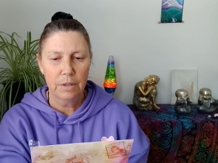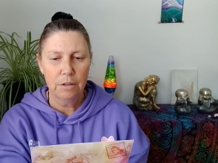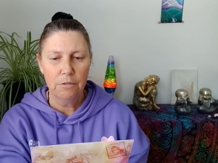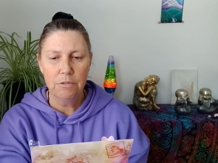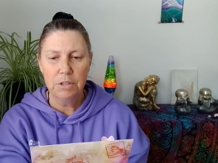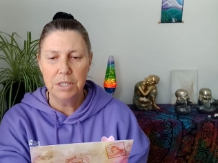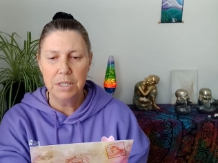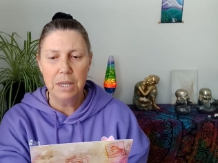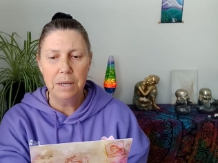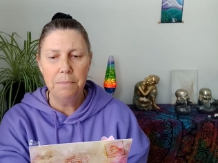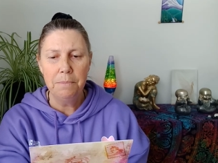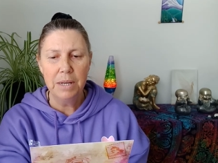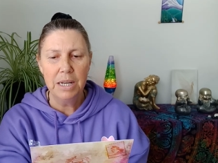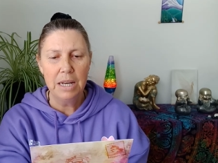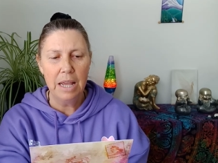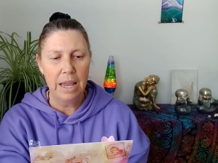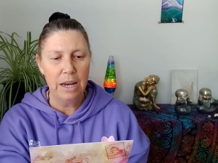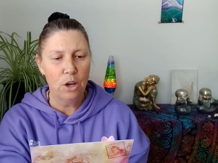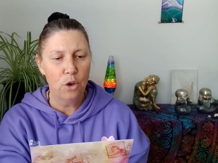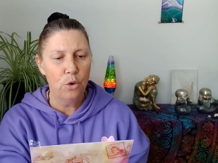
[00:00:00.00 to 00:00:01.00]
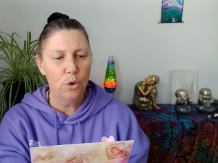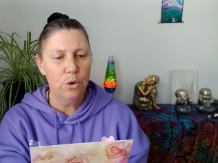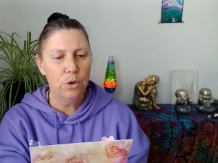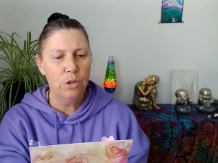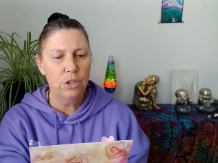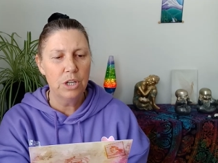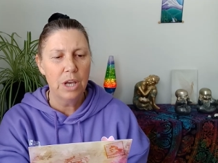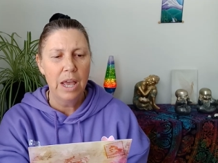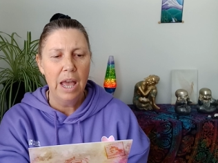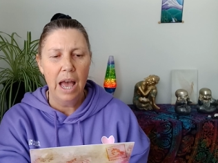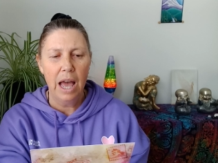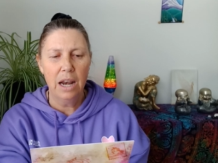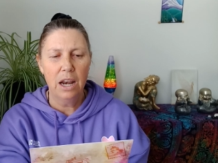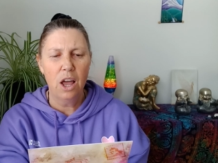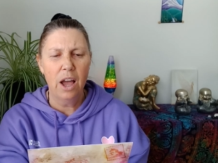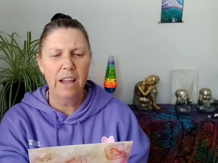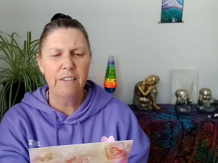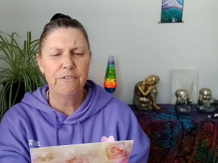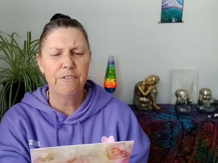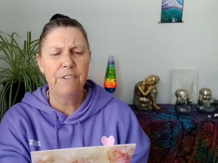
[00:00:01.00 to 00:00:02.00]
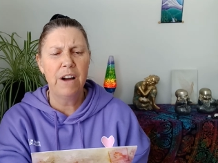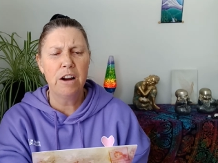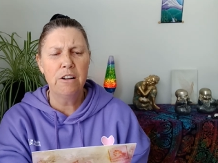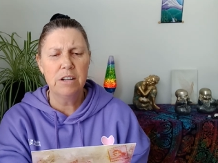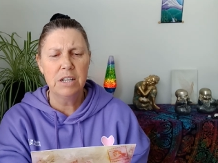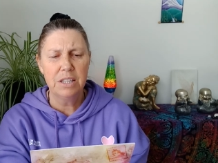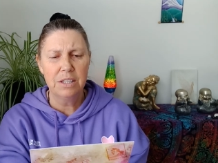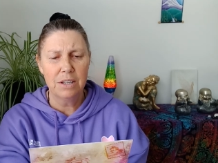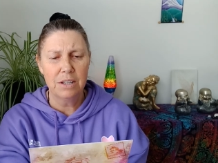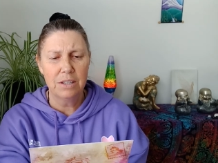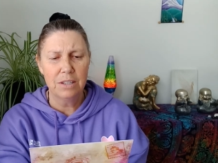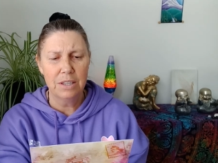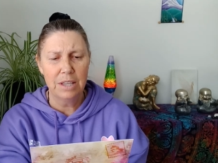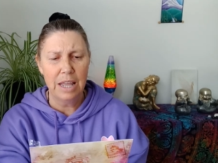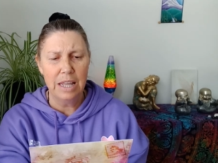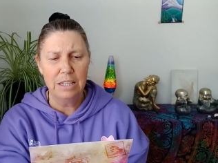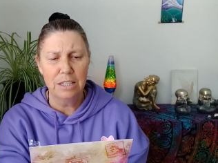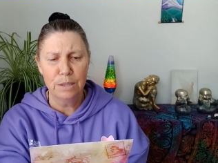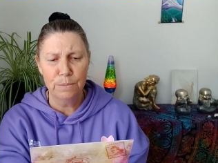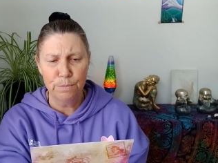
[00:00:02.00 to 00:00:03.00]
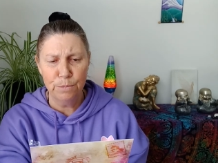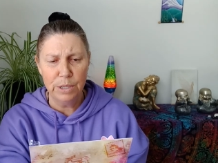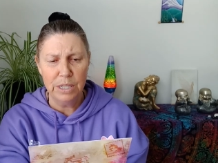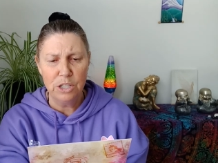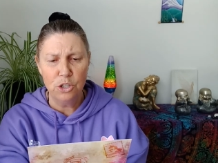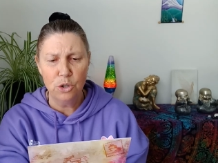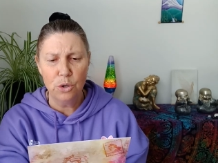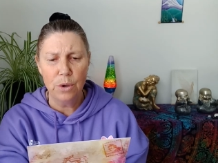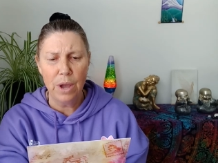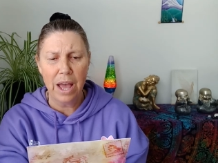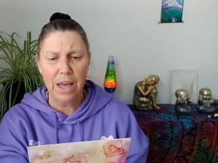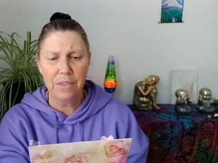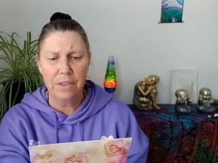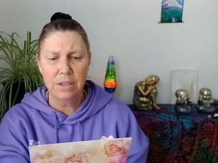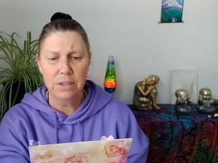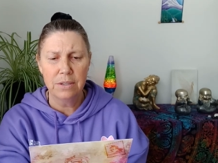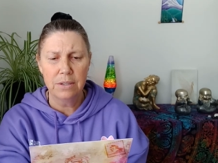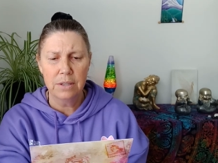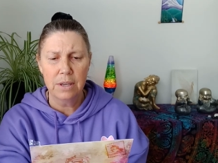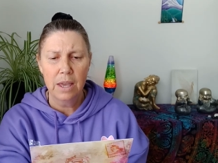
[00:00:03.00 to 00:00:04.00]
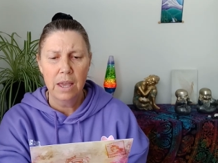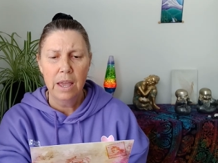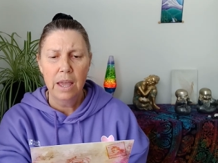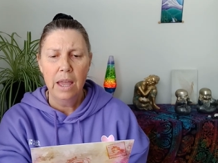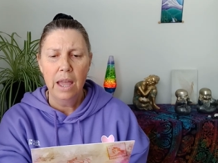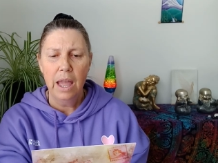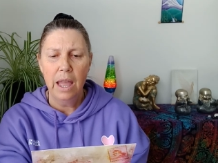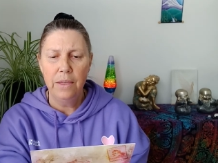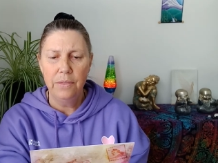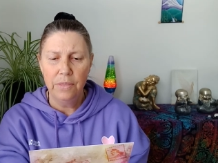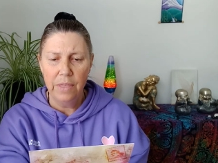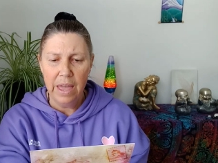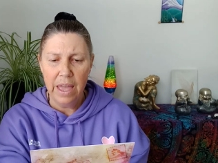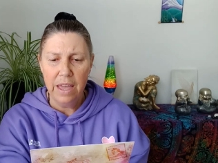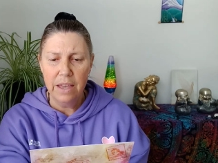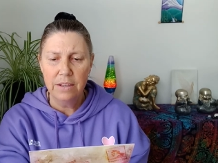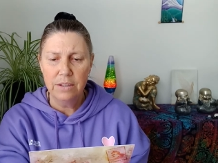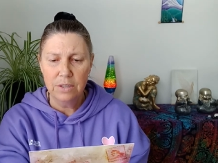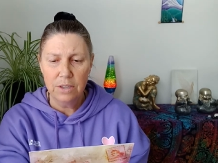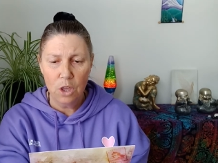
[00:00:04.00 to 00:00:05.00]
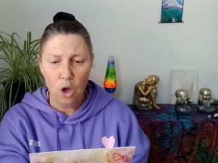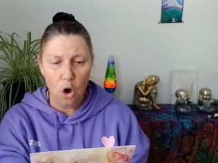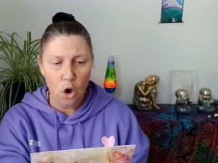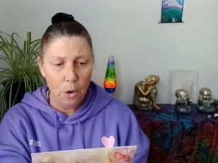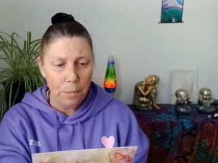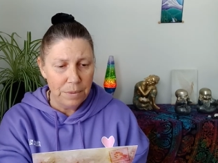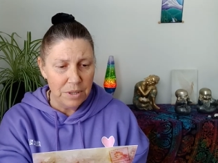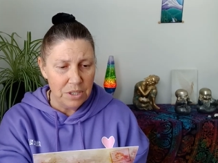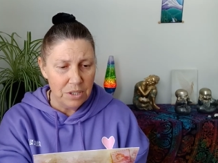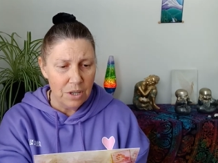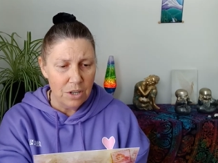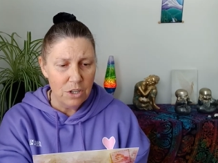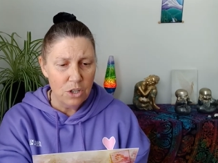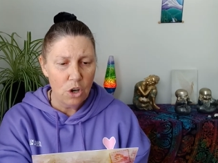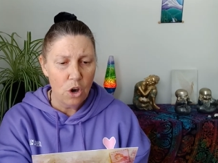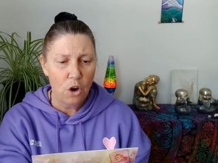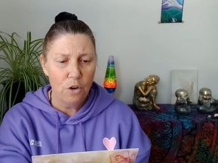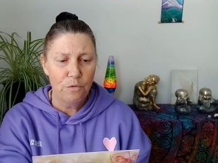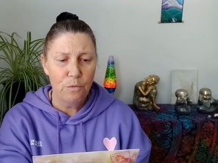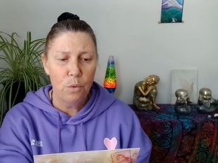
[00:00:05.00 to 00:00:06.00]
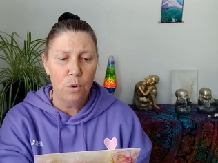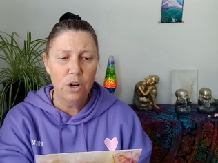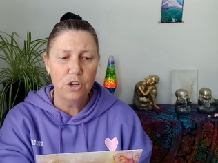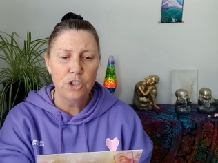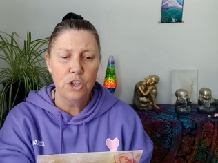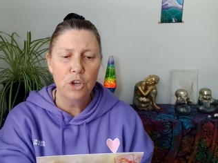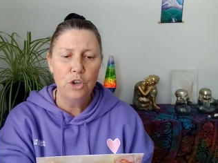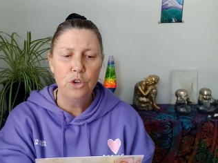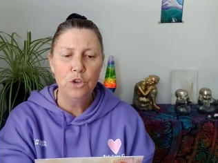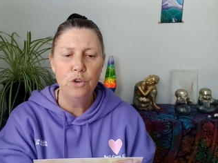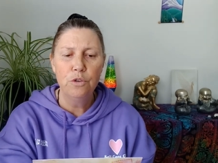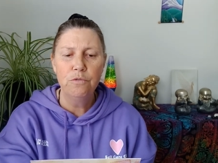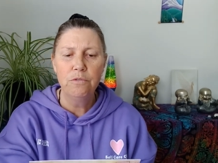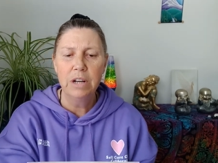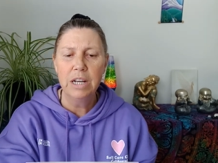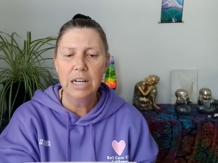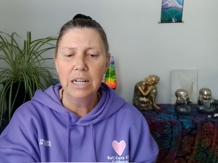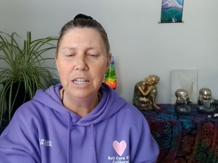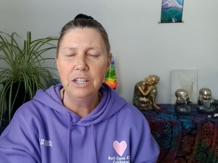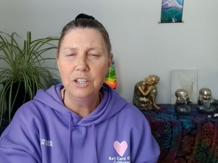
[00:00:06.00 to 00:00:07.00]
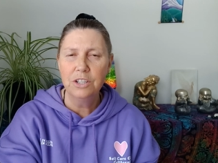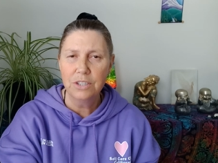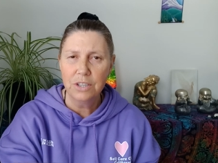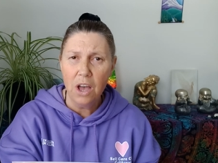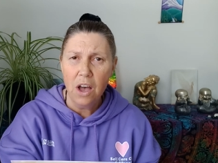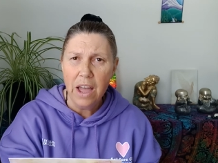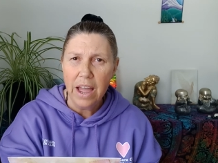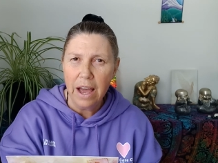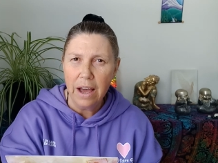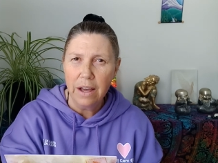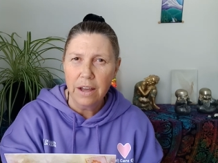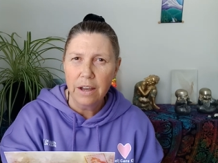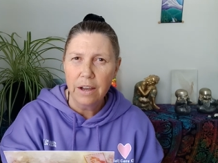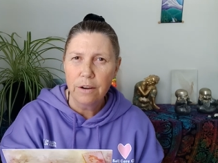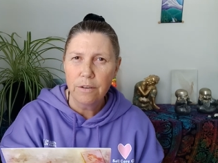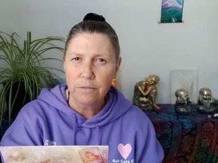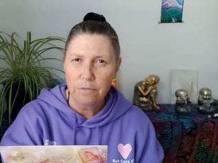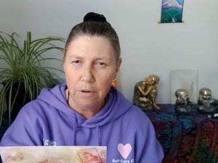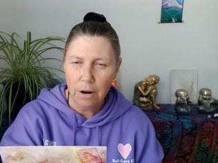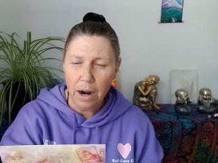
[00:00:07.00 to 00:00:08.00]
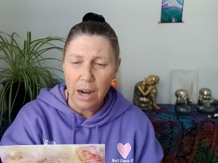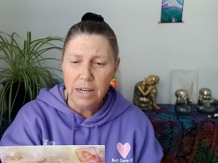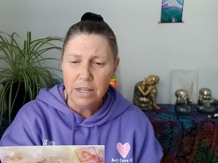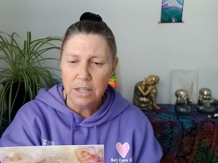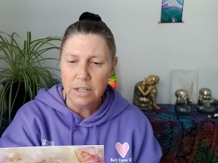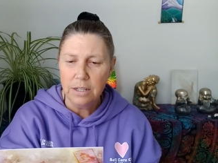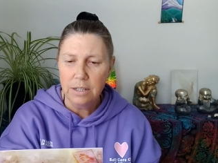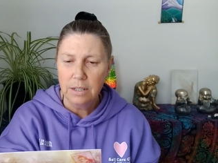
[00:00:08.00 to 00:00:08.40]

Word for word: Resentment and hurt are like viruses that spread to others and that is the opposite of what you really desire, right?